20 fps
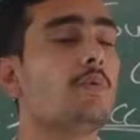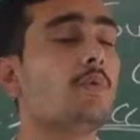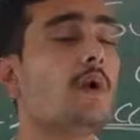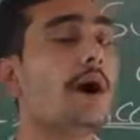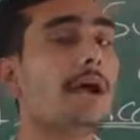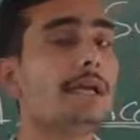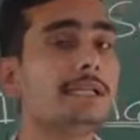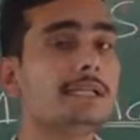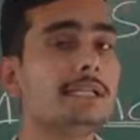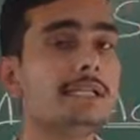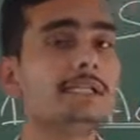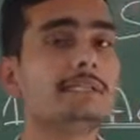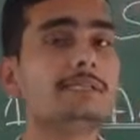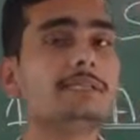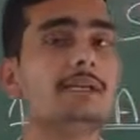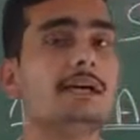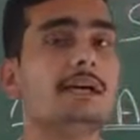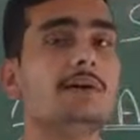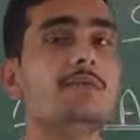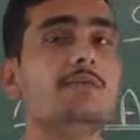what is
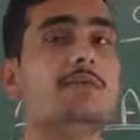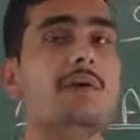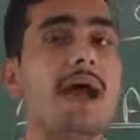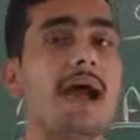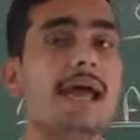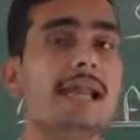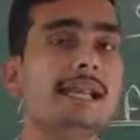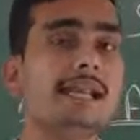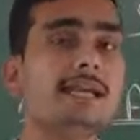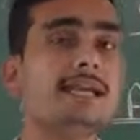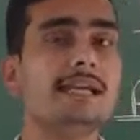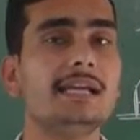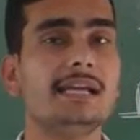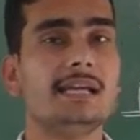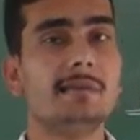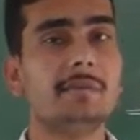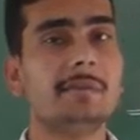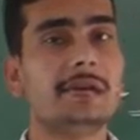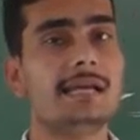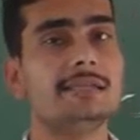the valid
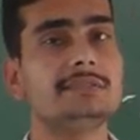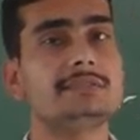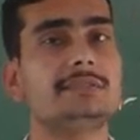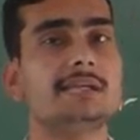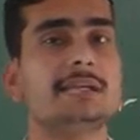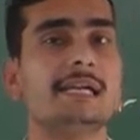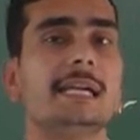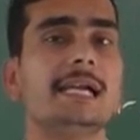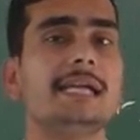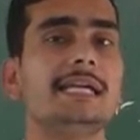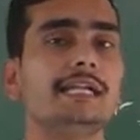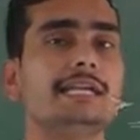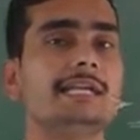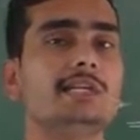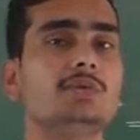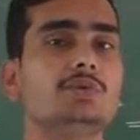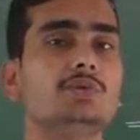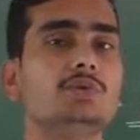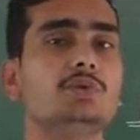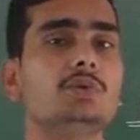elements
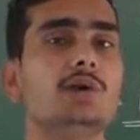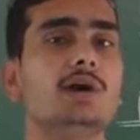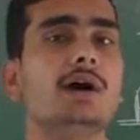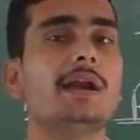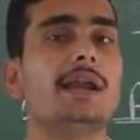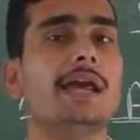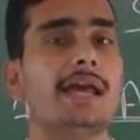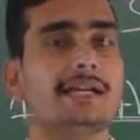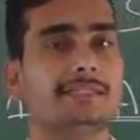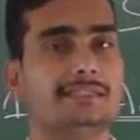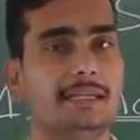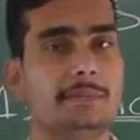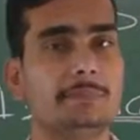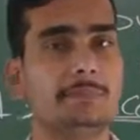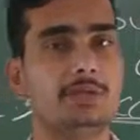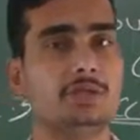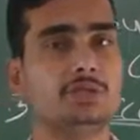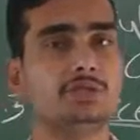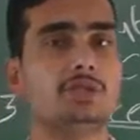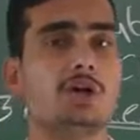relating to your
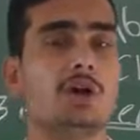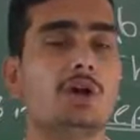acceptance,